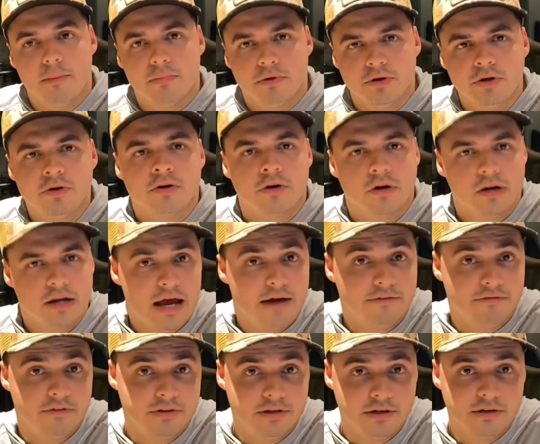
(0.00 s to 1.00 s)
but you're going to
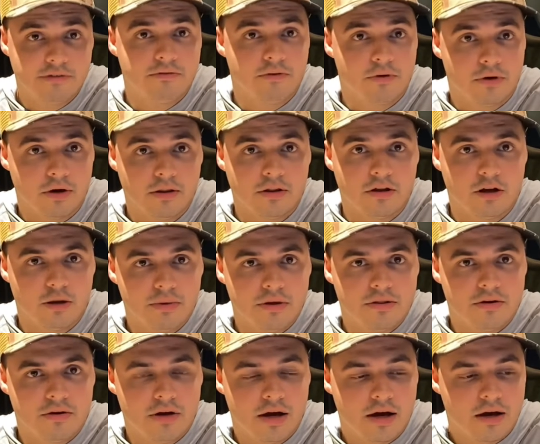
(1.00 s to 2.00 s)
have to dig for it a little
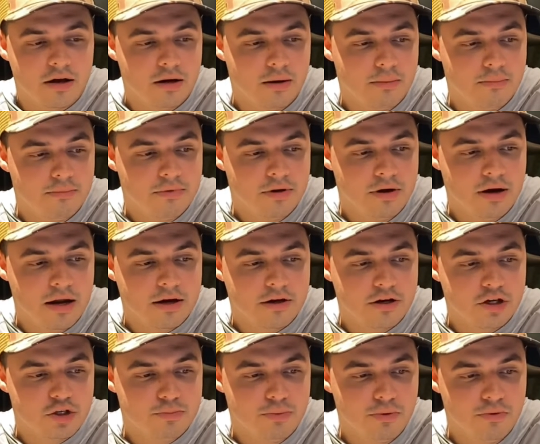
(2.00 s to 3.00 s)
bit. They're not
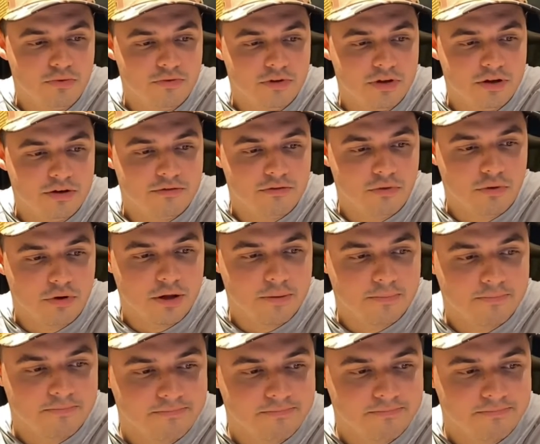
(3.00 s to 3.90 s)
going to spoon feed it for you.